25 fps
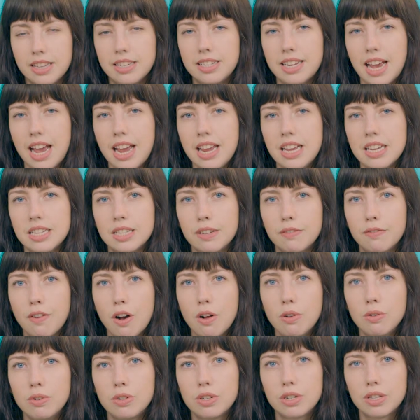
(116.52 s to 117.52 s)
The day is a
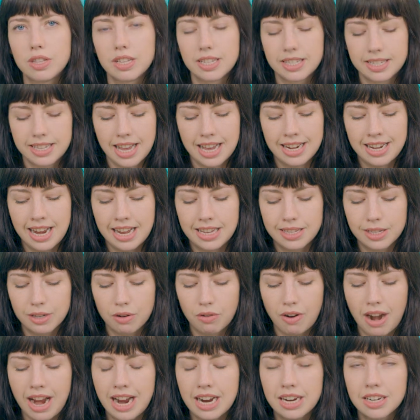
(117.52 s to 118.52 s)
vault, the sun has
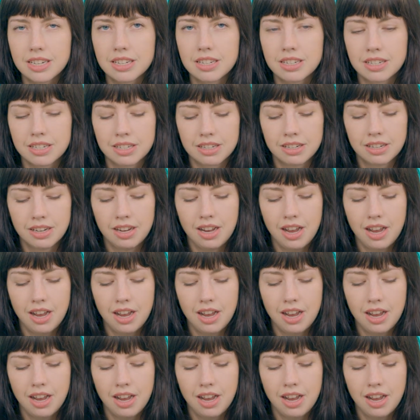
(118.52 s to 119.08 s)
cracked,